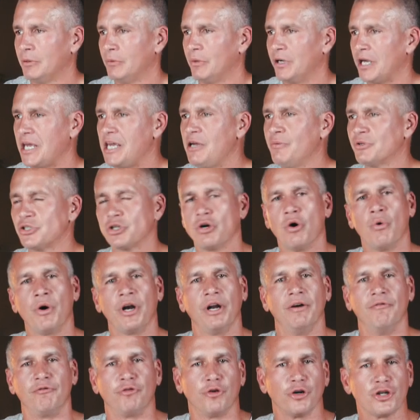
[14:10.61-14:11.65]
Well, he was
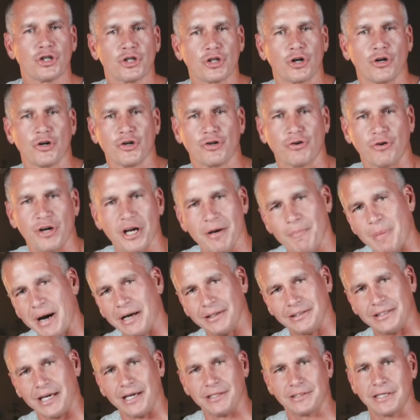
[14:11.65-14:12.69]
going in for a surgery
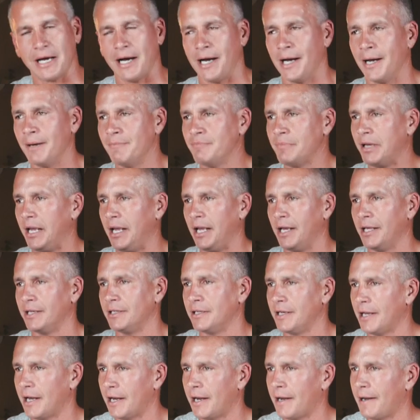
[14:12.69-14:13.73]
about that time,
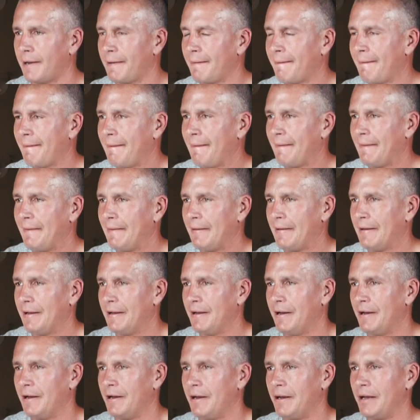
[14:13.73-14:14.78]
and, uh,
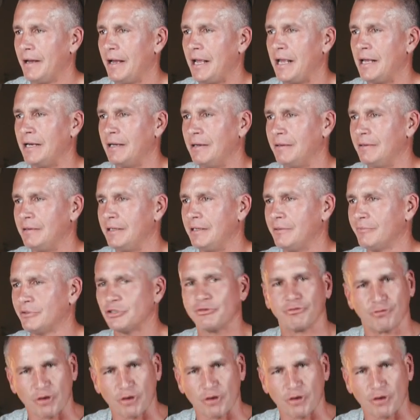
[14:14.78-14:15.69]
uh, and it was